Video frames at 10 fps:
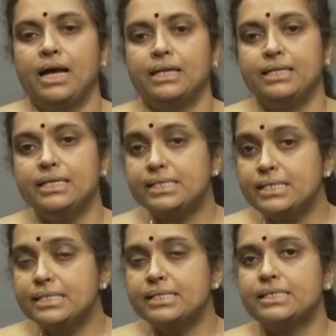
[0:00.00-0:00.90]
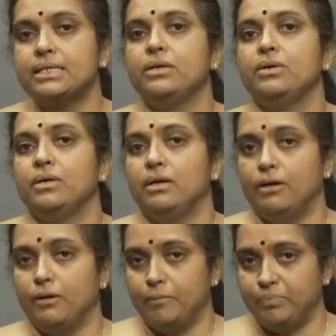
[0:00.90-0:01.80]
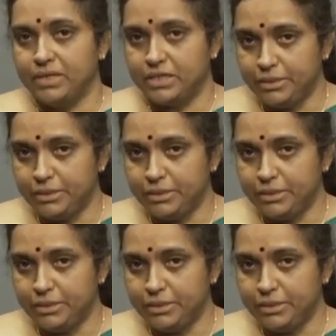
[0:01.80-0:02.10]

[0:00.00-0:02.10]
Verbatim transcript: and this is the